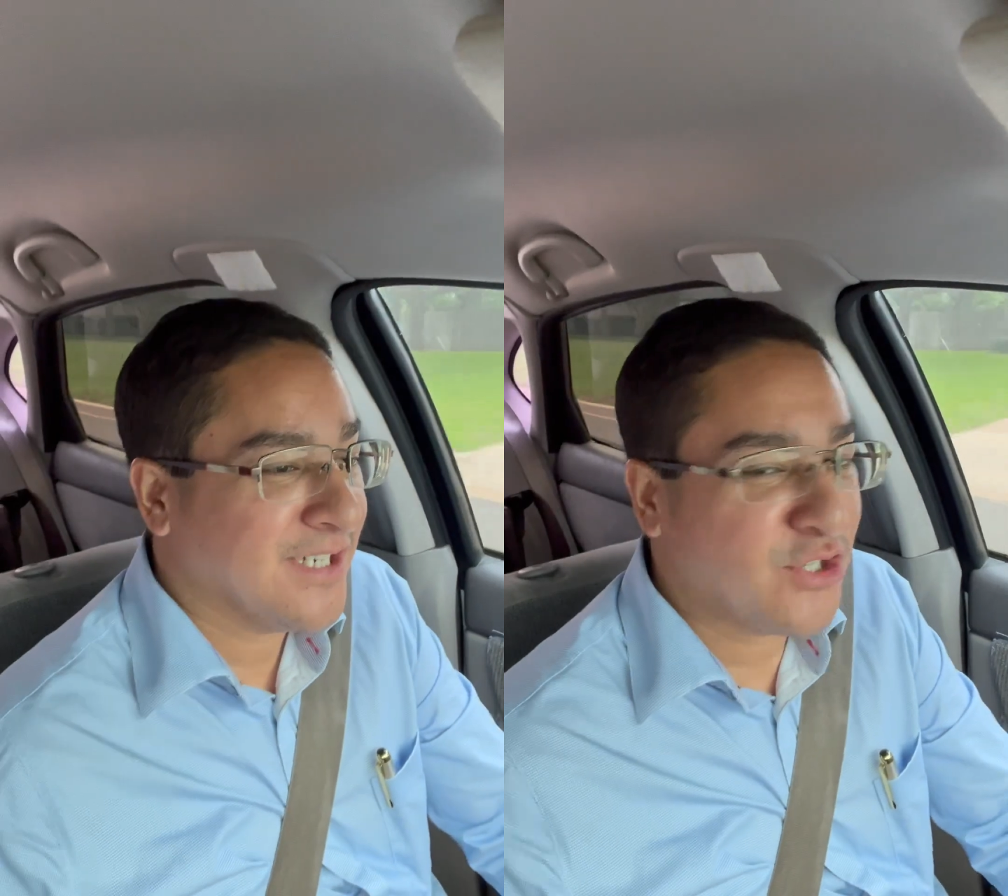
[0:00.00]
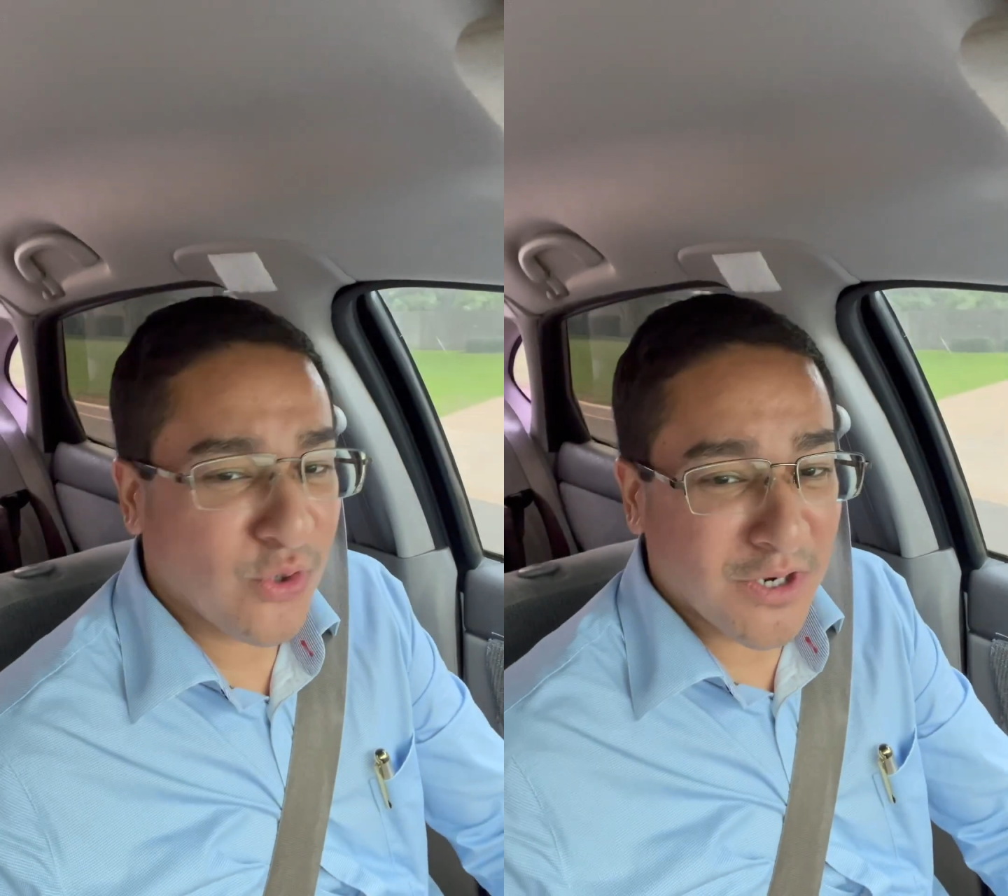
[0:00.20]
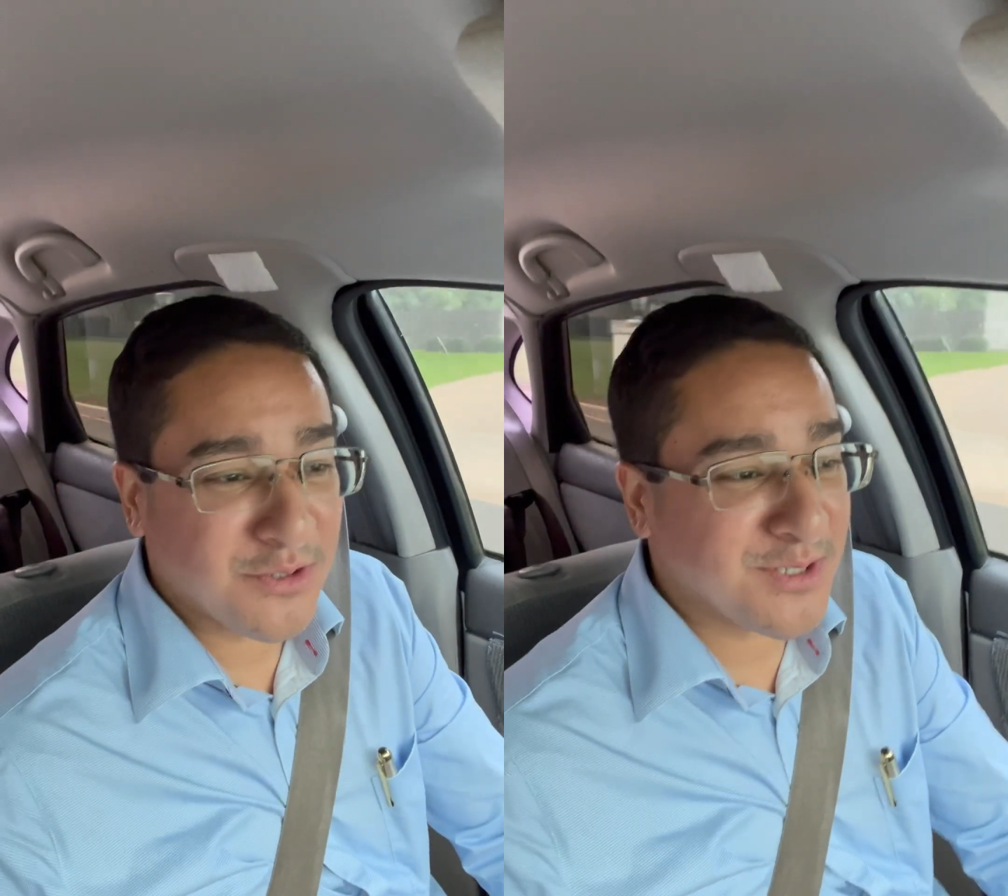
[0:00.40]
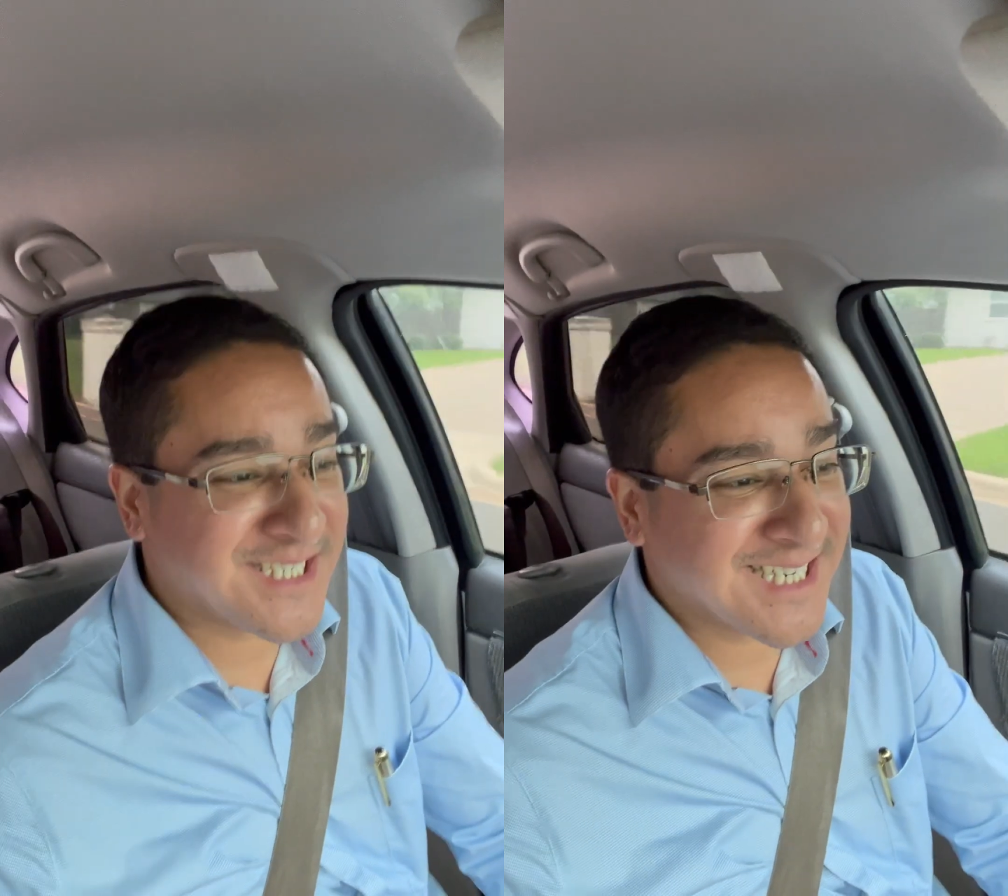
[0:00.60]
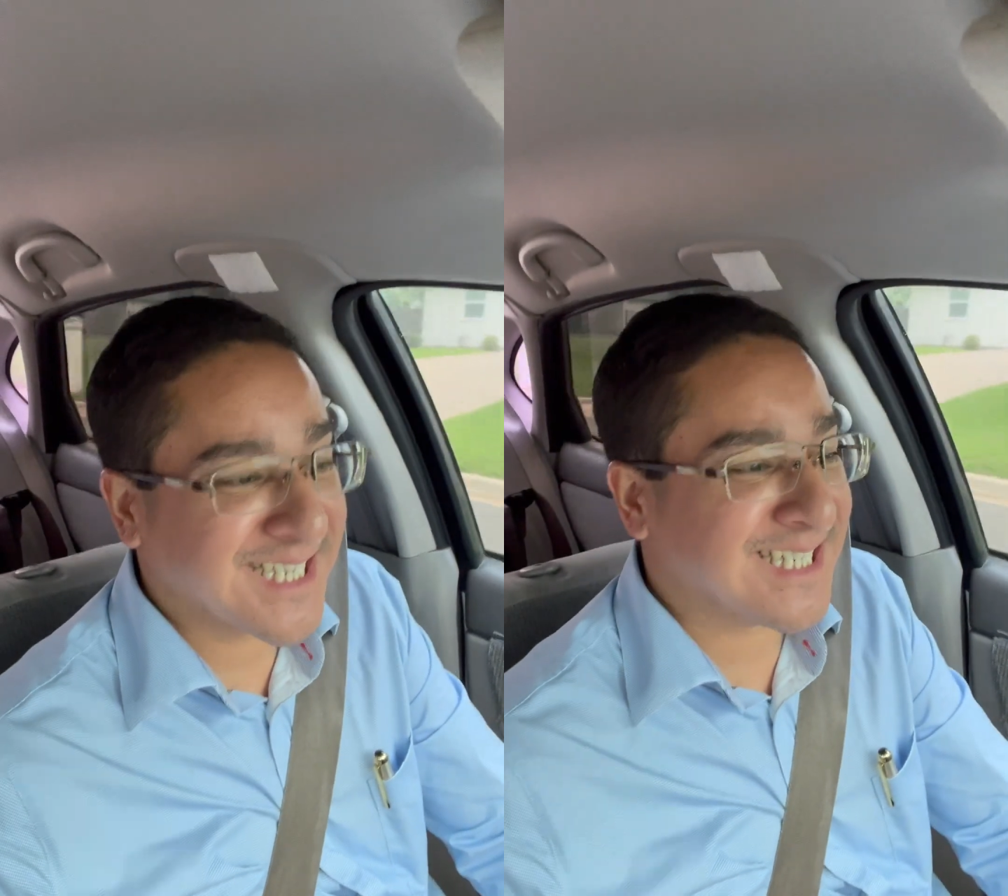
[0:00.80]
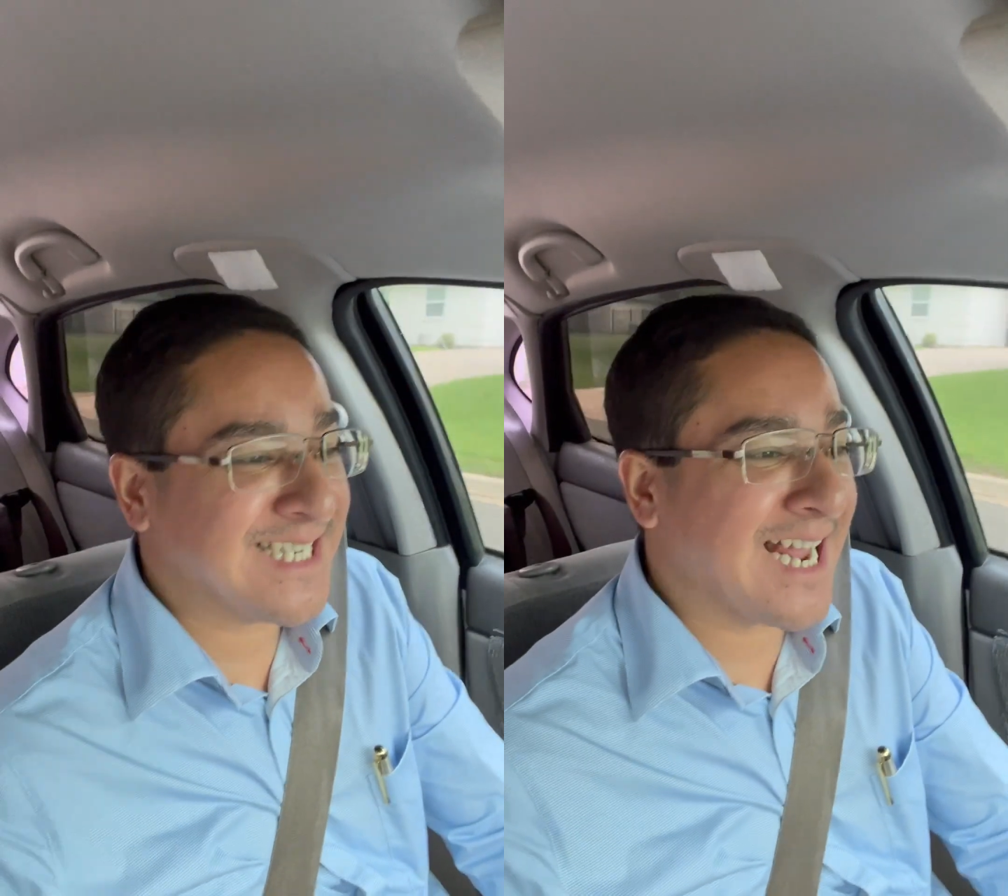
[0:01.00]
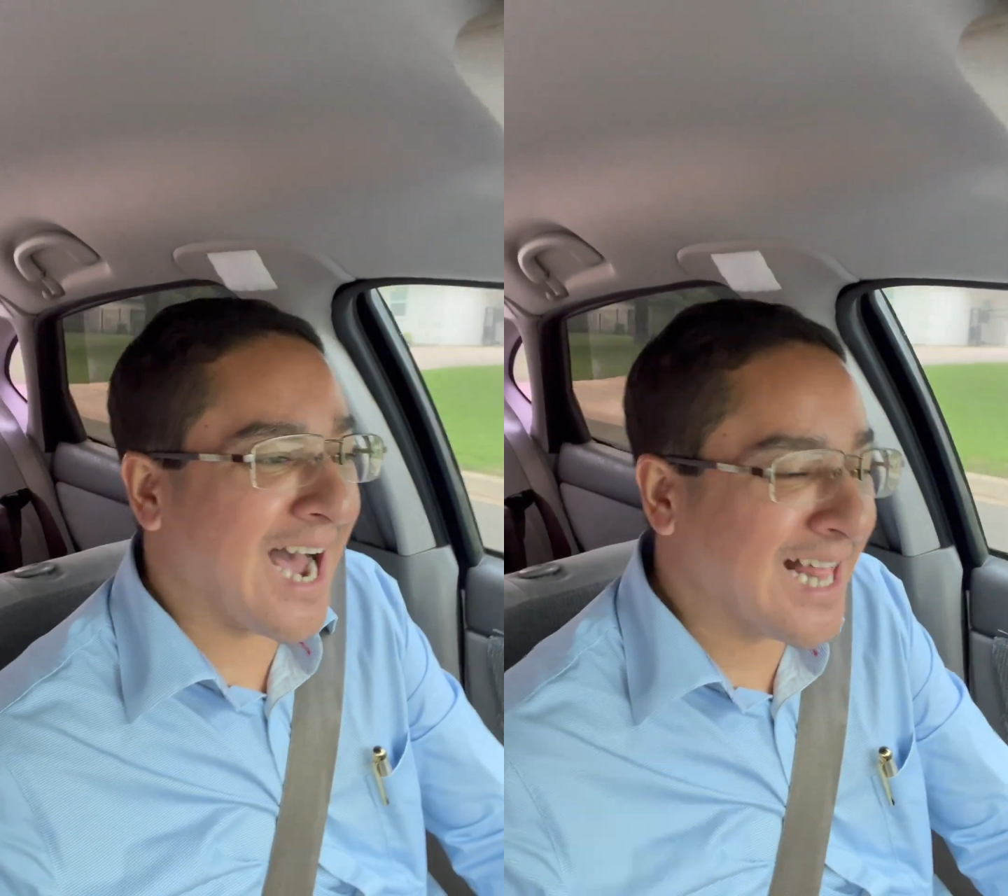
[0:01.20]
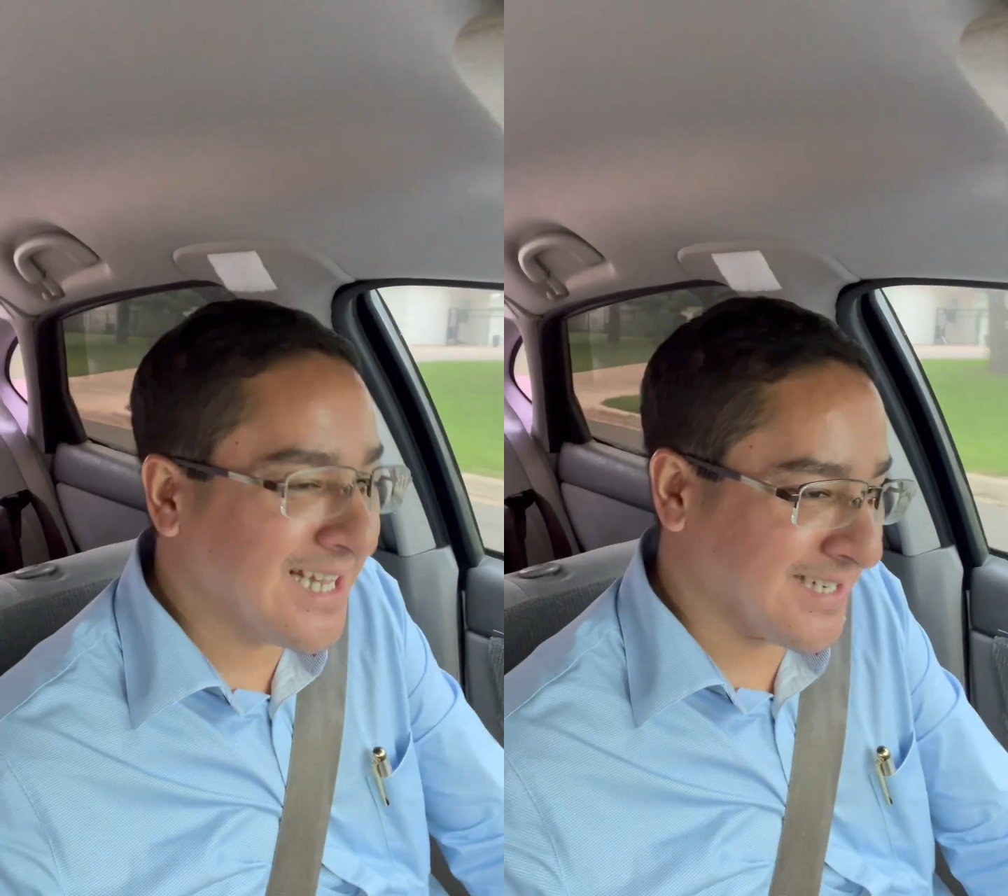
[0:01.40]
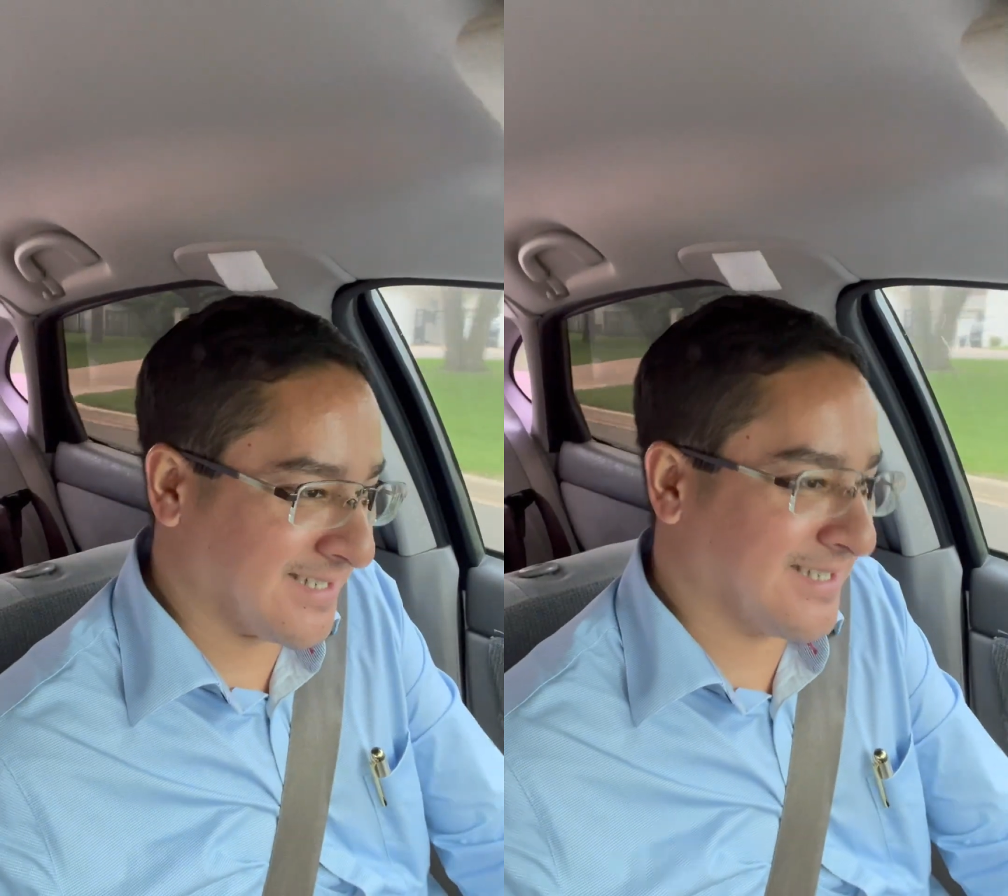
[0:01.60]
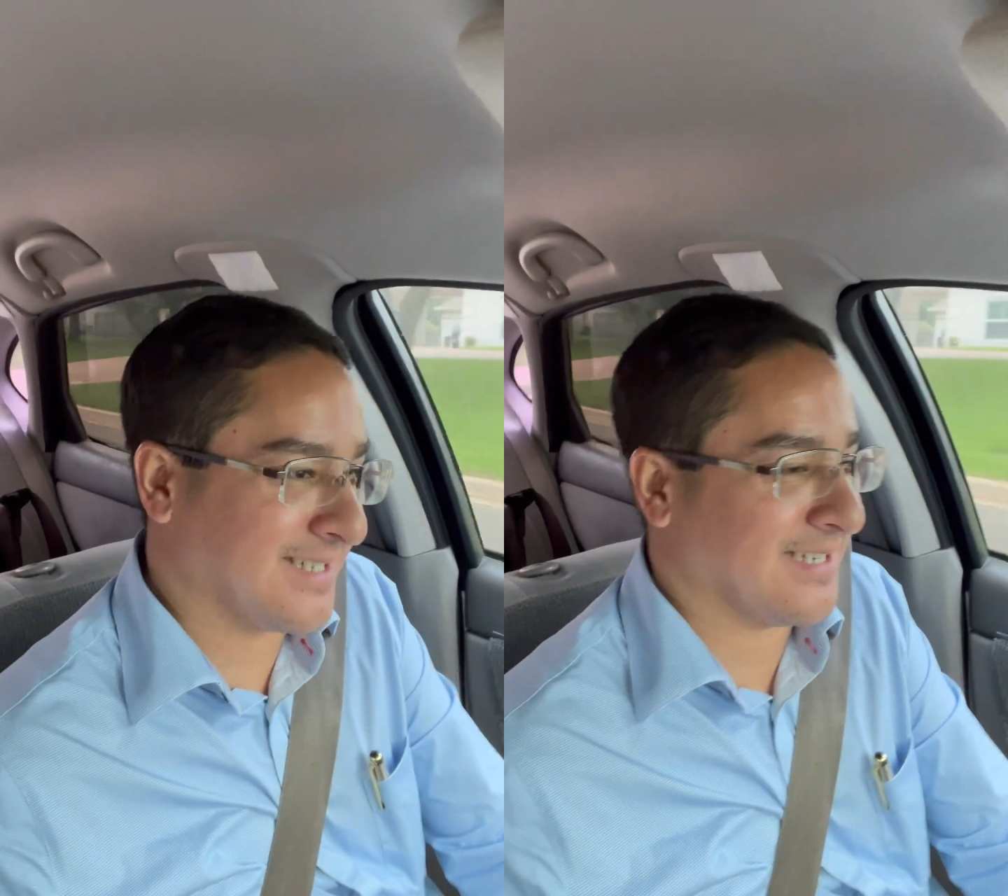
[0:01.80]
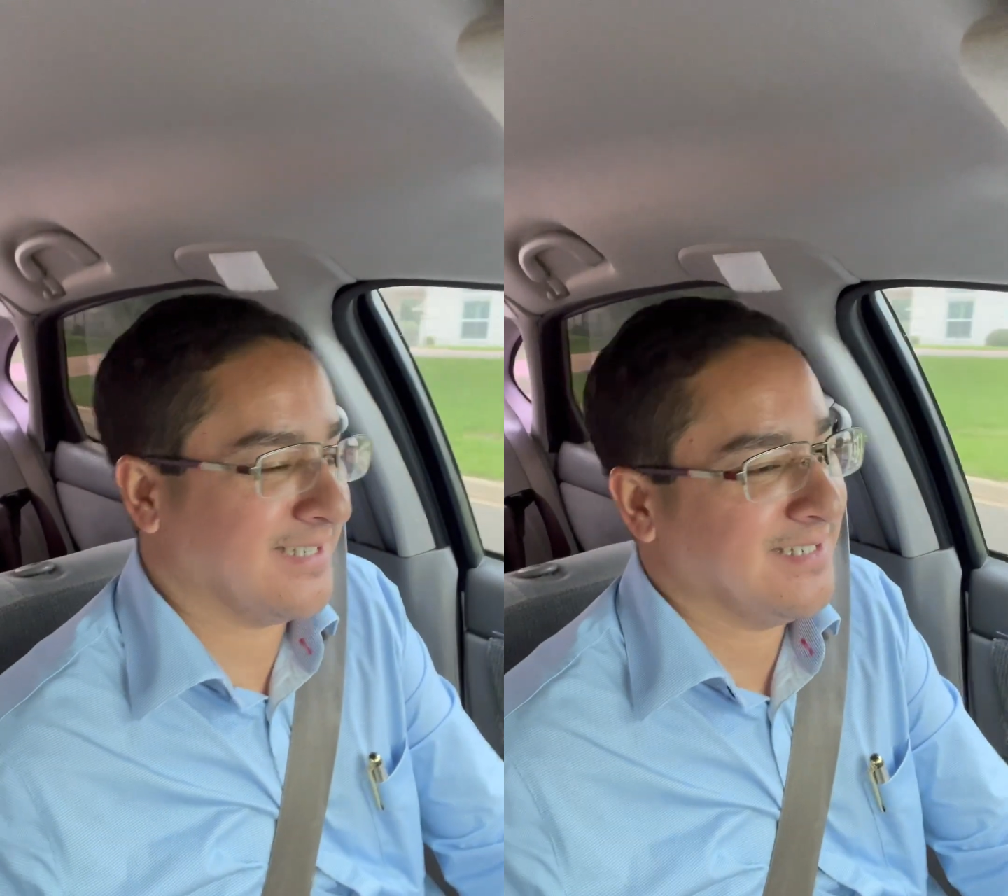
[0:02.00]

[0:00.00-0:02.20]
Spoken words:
$206